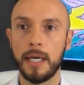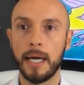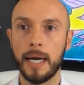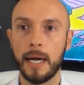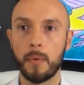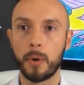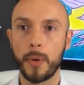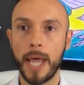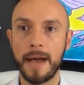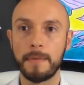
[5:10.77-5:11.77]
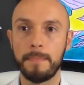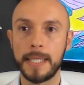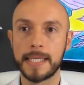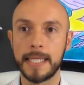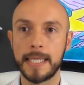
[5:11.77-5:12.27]
where we have a
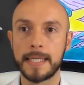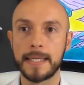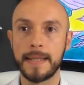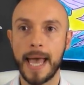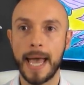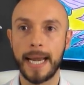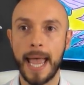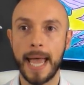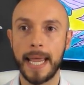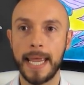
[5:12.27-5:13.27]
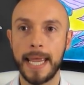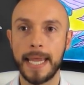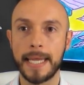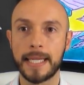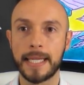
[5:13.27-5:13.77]
business that had a
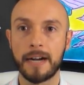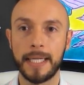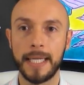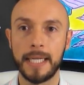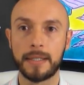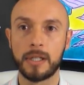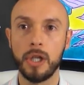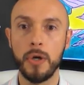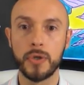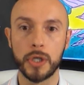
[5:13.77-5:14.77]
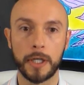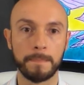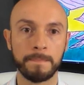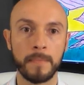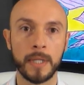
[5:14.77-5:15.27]
government mandated closure.